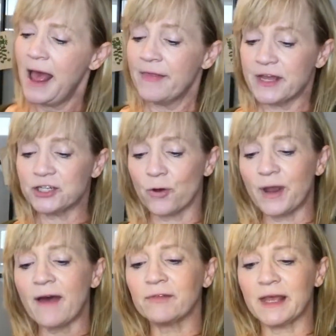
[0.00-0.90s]
They don't
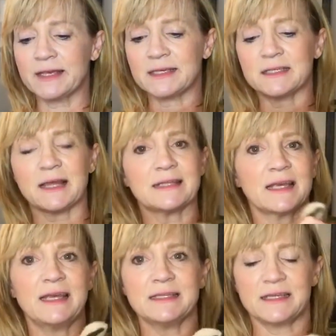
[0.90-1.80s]
have laces. That's
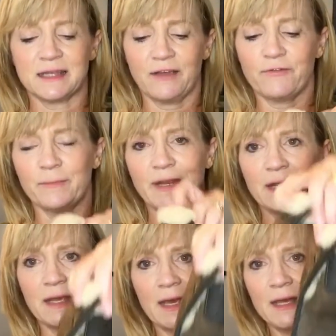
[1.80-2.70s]
an easy thing for me to
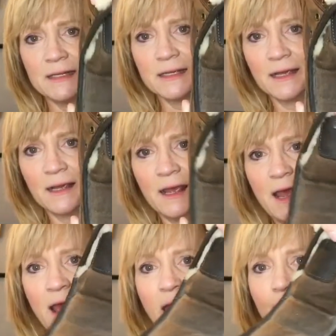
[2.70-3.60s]
get and